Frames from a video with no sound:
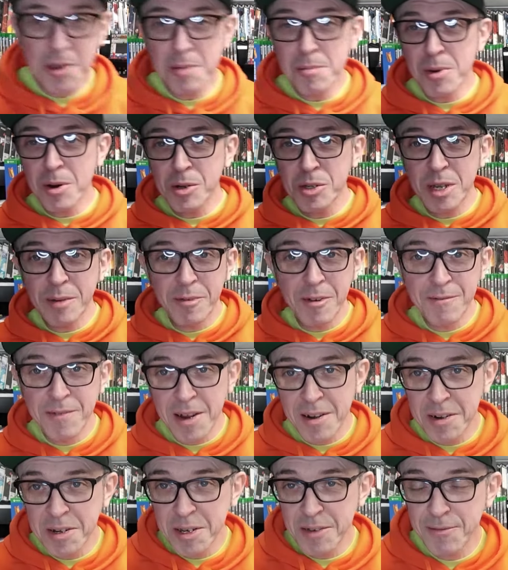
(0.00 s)
you might have a
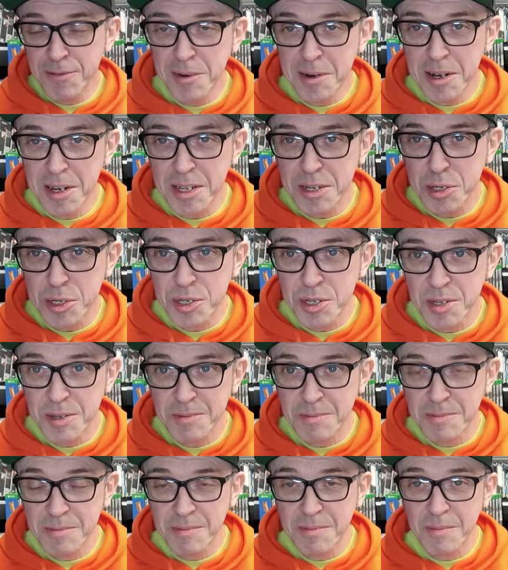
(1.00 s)
very different list.
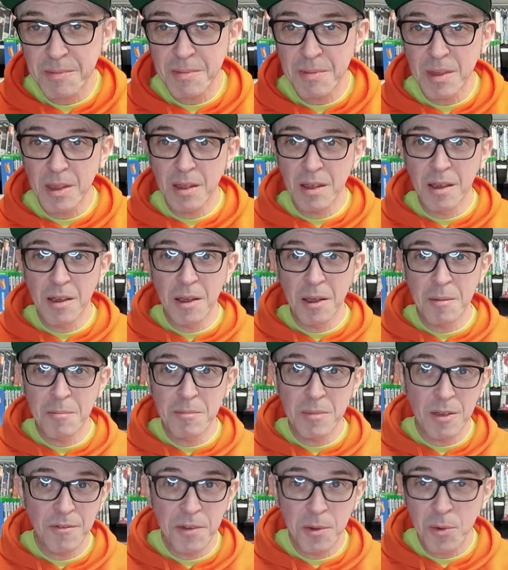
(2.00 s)

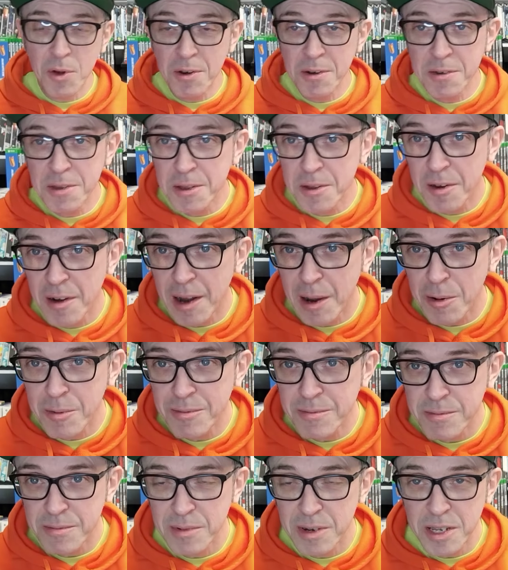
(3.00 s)
If you want to do your
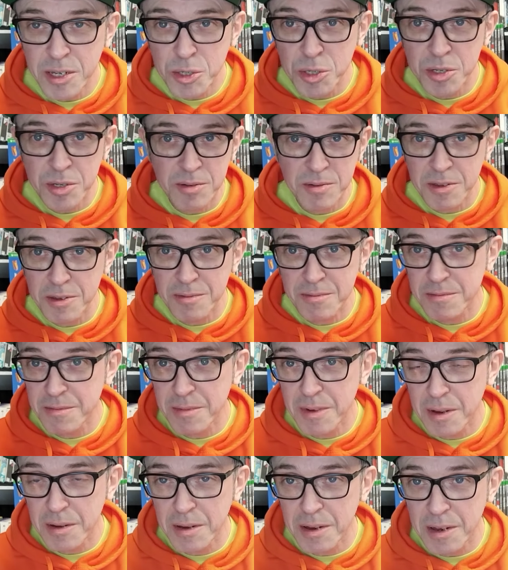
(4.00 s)
own list,
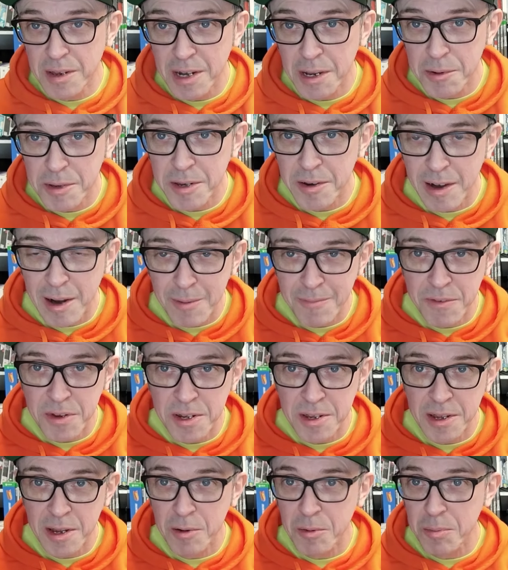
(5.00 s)
you know, in your own
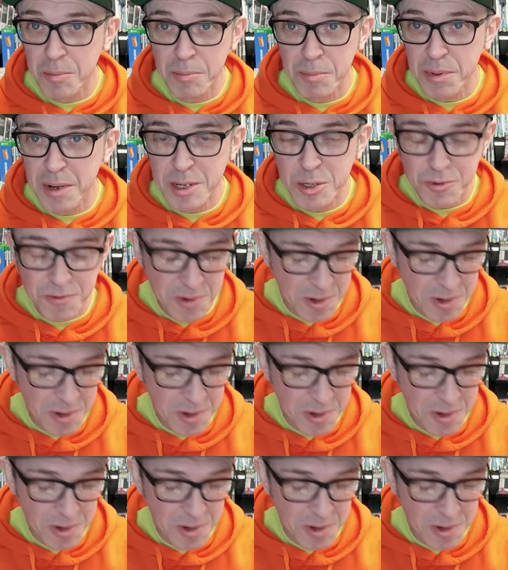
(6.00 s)
video, please